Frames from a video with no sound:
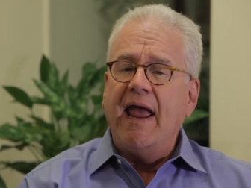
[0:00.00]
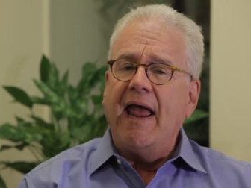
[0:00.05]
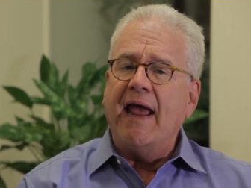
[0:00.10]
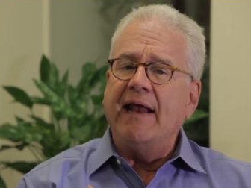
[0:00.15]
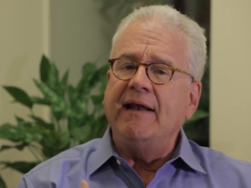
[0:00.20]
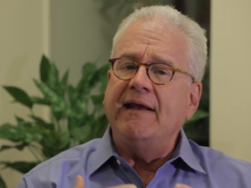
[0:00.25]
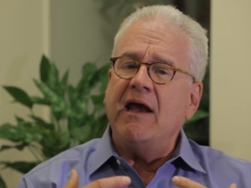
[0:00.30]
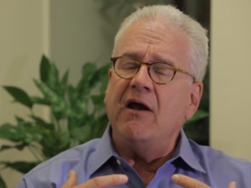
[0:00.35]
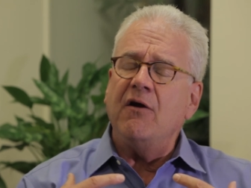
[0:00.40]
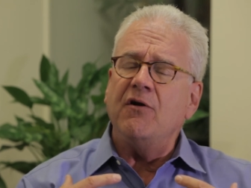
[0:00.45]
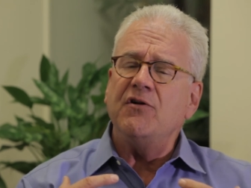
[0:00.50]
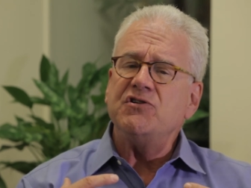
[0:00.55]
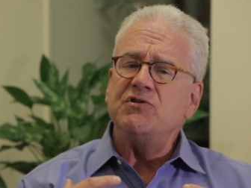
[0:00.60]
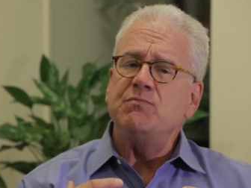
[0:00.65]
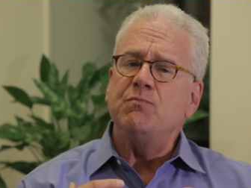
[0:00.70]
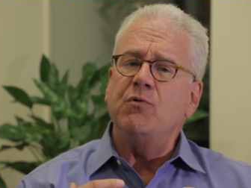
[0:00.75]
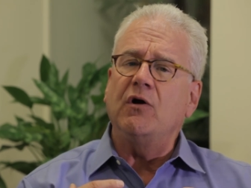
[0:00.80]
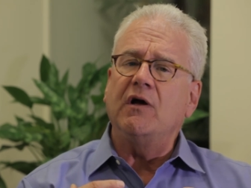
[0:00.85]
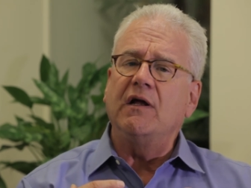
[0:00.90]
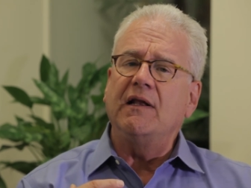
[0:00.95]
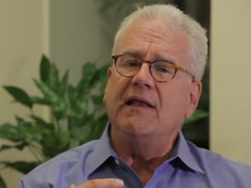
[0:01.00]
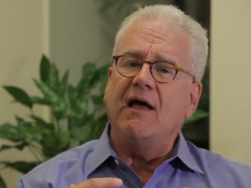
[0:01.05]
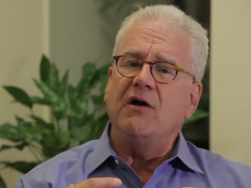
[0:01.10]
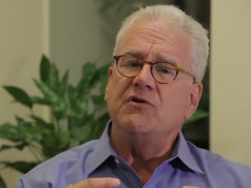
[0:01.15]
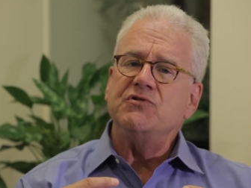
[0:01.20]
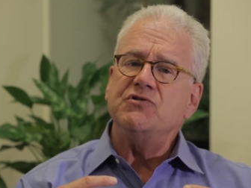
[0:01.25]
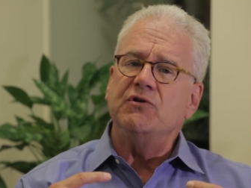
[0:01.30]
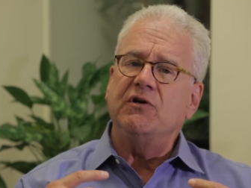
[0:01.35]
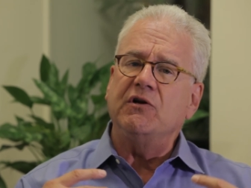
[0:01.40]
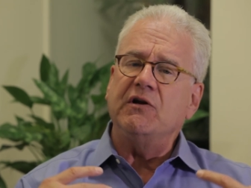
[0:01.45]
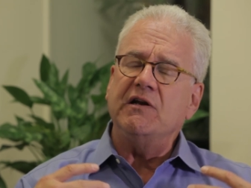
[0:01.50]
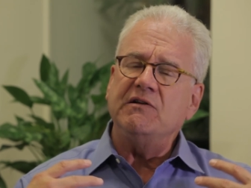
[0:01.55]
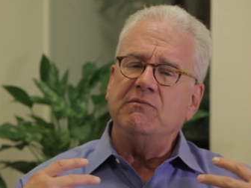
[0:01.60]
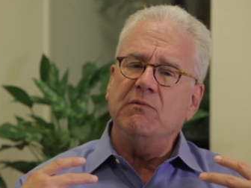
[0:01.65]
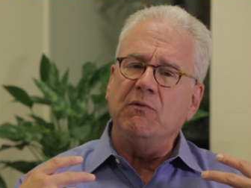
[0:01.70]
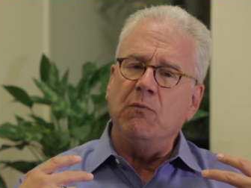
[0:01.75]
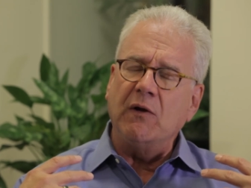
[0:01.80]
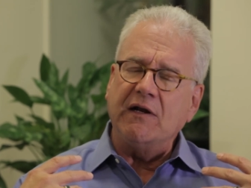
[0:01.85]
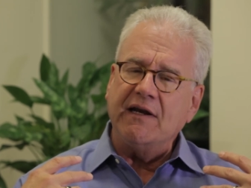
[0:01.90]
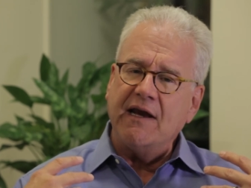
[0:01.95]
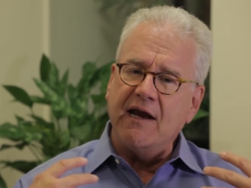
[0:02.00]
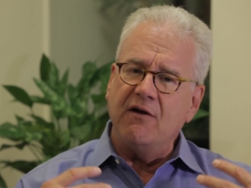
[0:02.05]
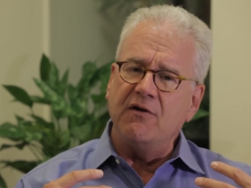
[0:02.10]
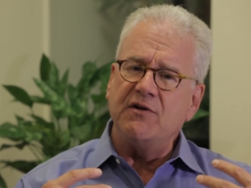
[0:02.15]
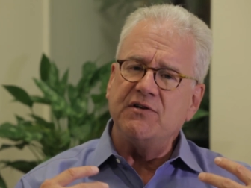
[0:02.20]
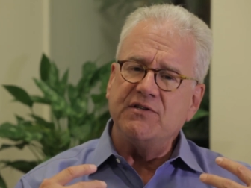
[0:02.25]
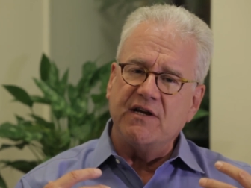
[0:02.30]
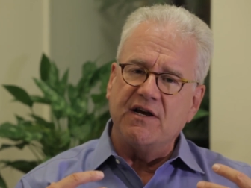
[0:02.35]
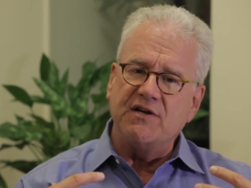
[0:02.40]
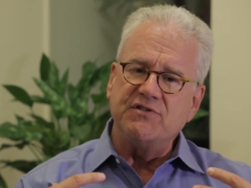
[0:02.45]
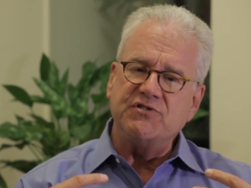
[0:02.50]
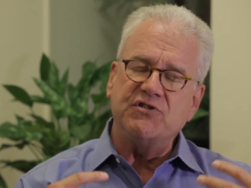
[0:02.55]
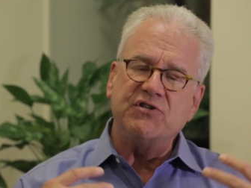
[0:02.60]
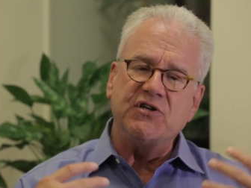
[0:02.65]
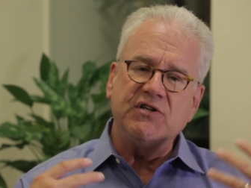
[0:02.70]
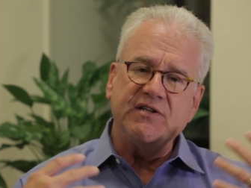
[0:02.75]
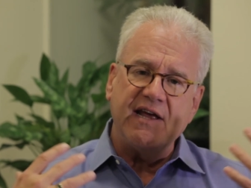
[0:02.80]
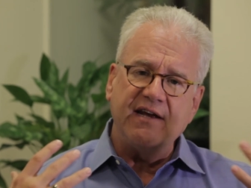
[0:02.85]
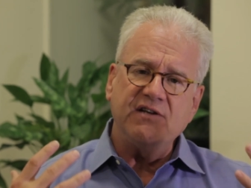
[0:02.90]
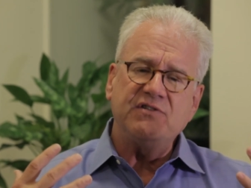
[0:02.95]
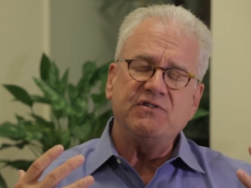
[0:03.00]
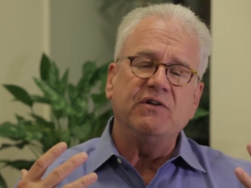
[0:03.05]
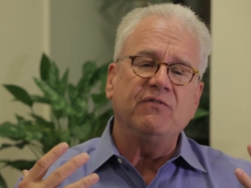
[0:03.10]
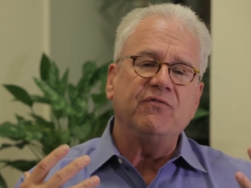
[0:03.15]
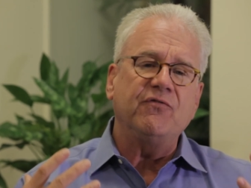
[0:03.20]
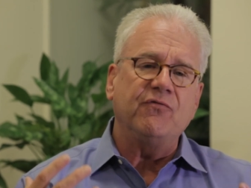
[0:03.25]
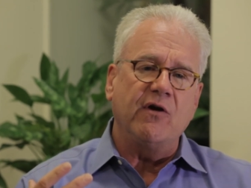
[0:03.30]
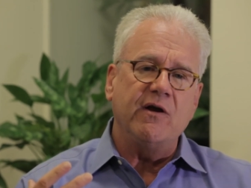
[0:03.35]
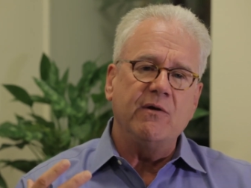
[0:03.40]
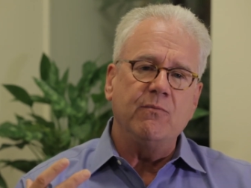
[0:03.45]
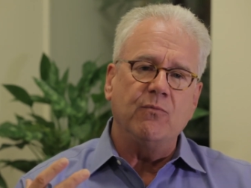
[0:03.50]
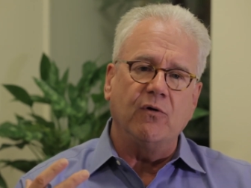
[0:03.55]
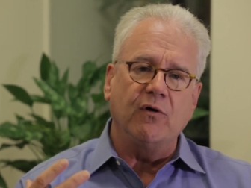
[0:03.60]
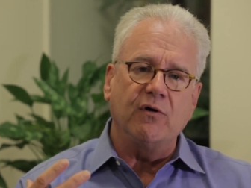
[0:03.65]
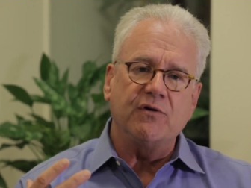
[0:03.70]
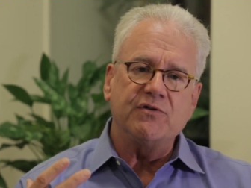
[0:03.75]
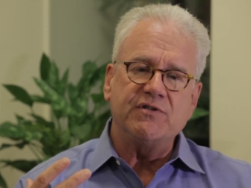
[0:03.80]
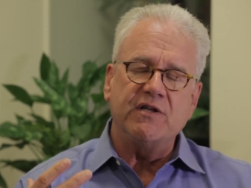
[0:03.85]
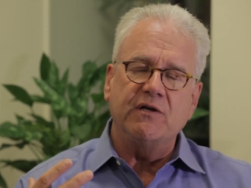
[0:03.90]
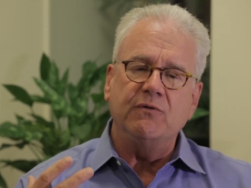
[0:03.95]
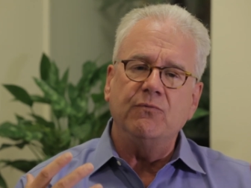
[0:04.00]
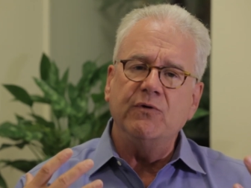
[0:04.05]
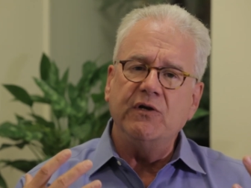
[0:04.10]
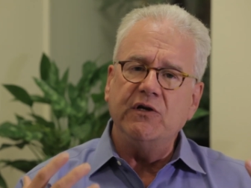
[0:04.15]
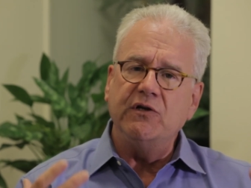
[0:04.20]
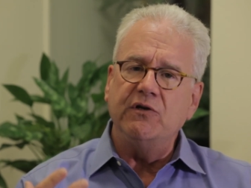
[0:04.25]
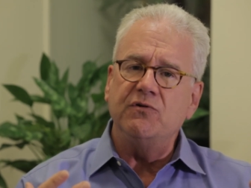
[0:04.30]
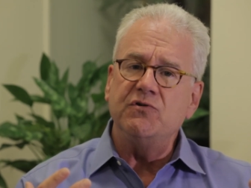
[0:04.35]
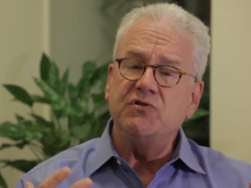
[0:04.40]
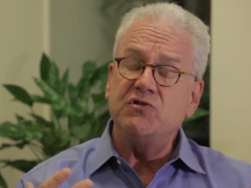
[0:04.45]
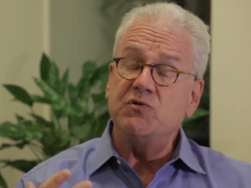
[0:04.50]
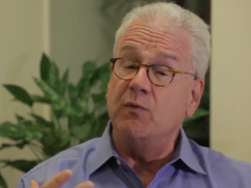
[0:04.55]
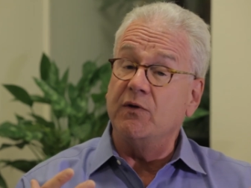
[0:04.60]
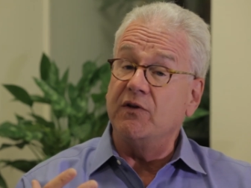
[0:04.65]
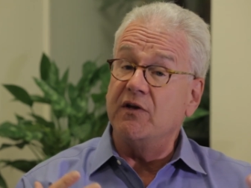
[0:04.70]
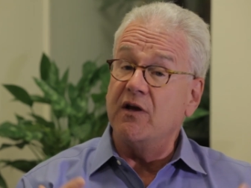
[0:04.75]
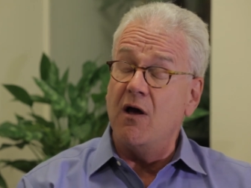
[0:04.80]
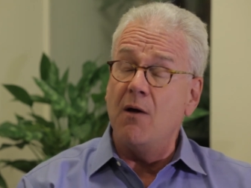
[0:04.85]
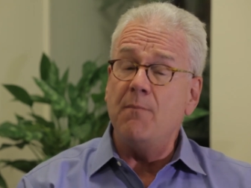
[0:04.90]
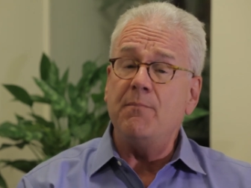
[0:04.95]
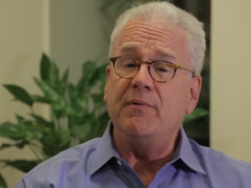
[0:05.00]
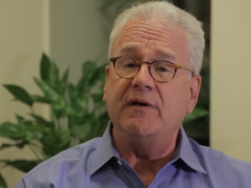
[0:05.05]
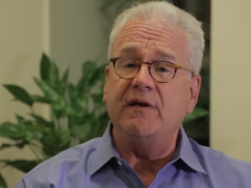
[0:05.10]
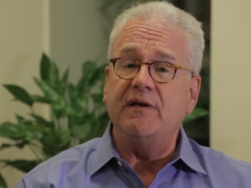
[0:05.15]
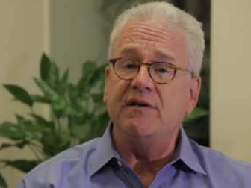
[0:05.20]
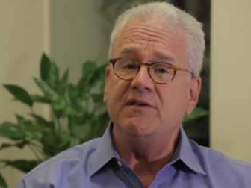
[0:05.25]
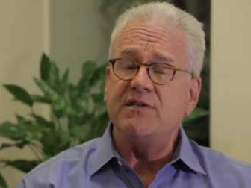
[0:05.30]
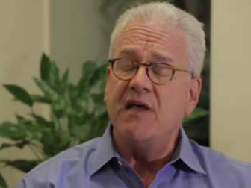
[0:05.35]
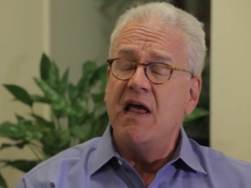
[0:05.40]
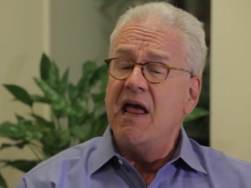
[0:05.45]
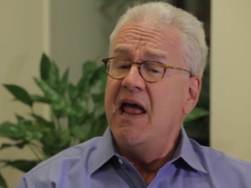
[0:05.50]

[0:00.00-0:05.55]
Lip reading: And Karen's book allows you to, what Karen does, she takes the frameworks that we used with companies